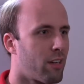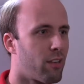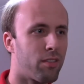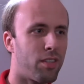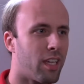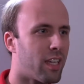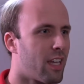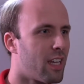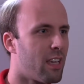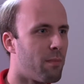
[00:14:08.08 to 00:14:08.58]
don't
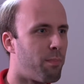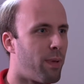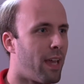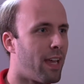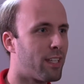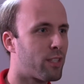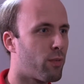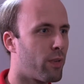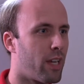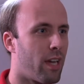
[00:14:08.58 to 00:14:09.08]
think any
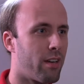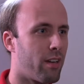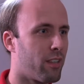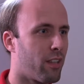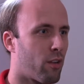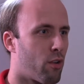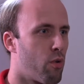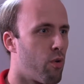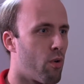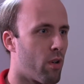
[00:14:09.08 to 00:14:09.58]
bands went out on
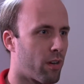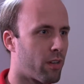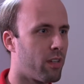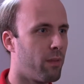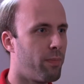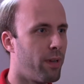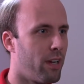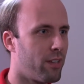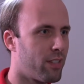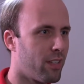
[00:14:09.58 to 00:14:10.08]
the court
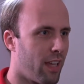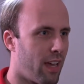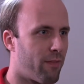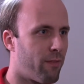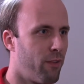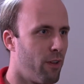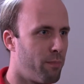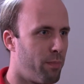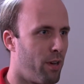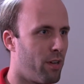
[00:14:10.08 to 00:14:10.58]
compared to that
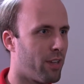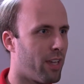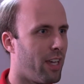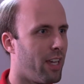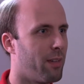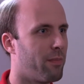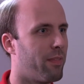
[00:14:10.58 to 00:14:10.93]
football game.